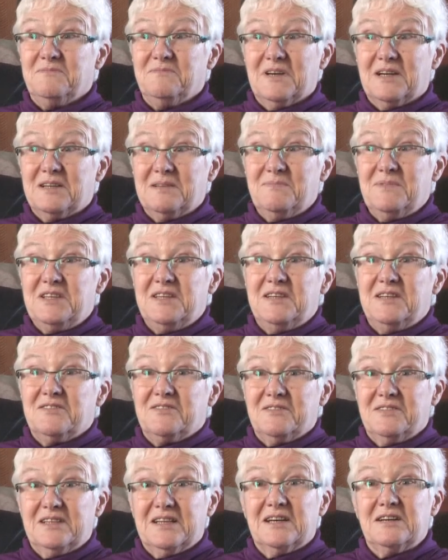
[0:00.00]
I'm
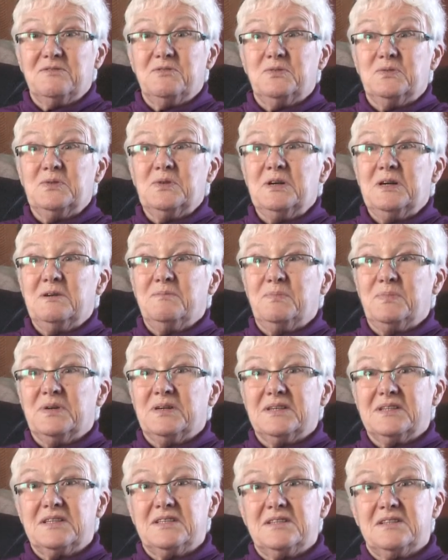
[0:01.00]
here now,
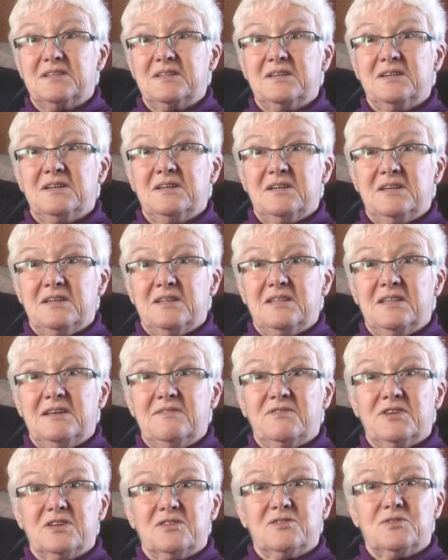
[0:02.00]
but
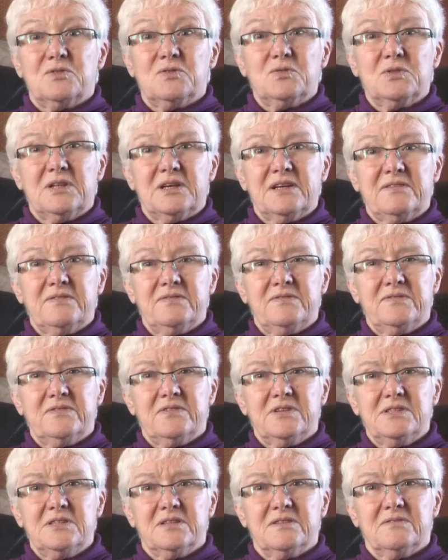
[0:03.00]
they've got their whole life in
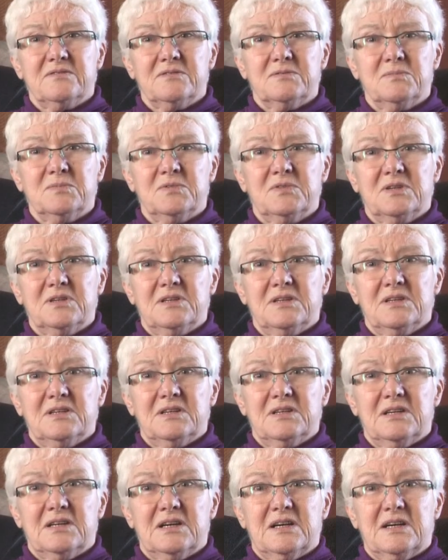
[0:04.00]
front of them.
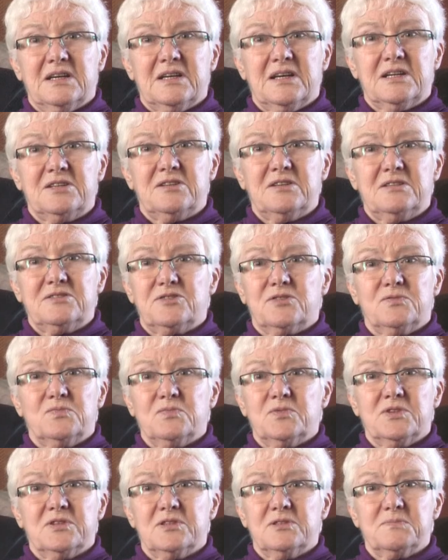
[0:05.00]
And I don't
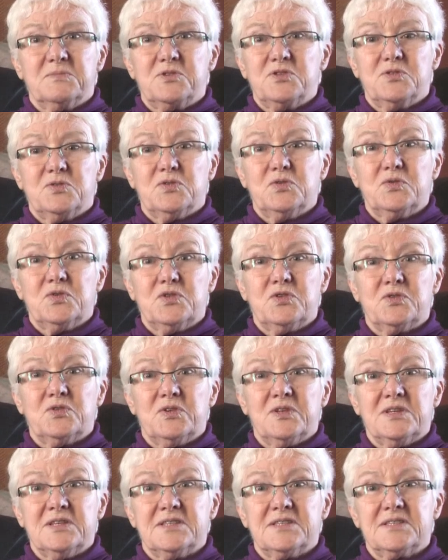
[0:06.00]
want them to go through
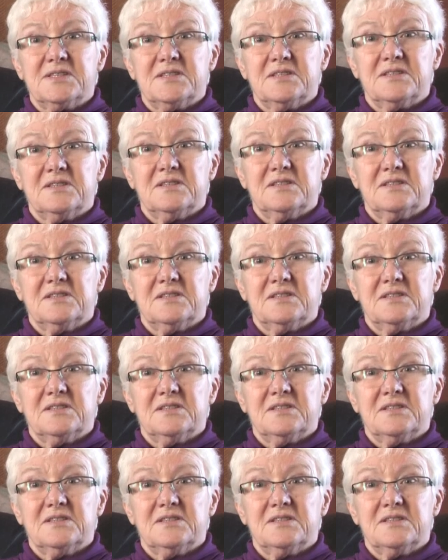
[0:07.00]
this.